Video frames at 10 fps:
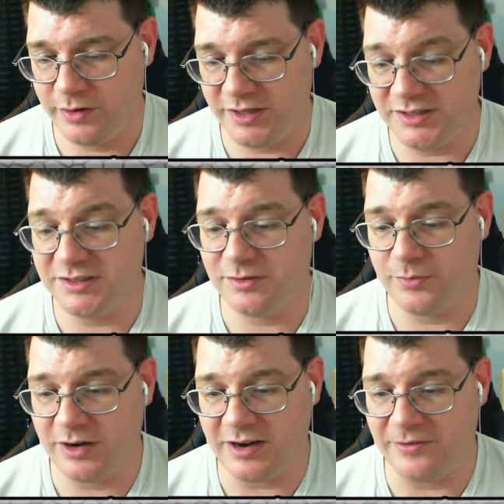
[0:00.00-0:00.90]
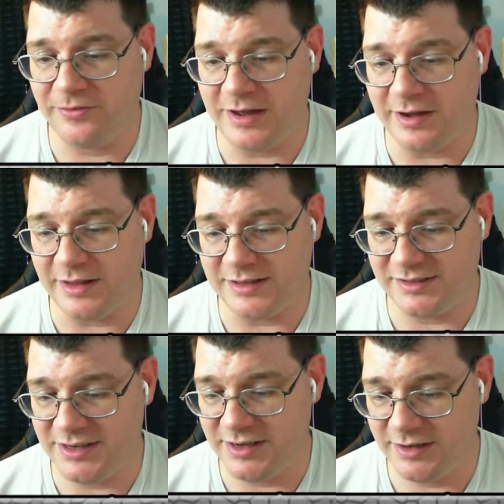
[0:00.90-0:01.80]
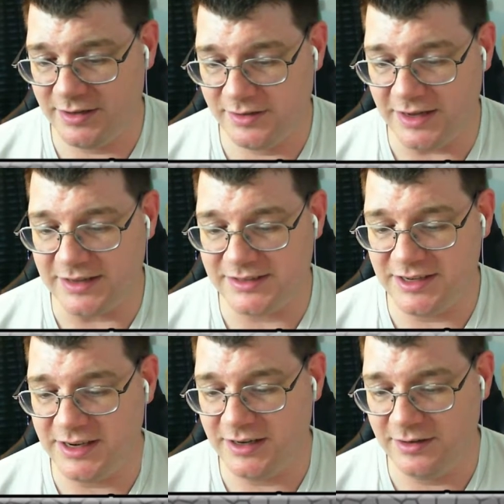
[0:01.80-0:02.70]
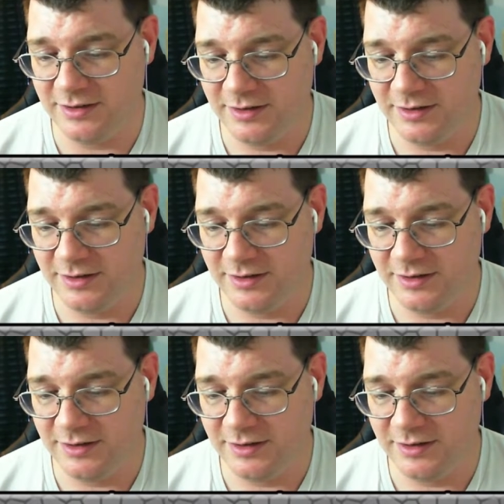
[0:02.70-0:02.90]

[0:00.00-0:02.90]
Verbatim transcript: This is the one I found that seek. Yeah, seeking,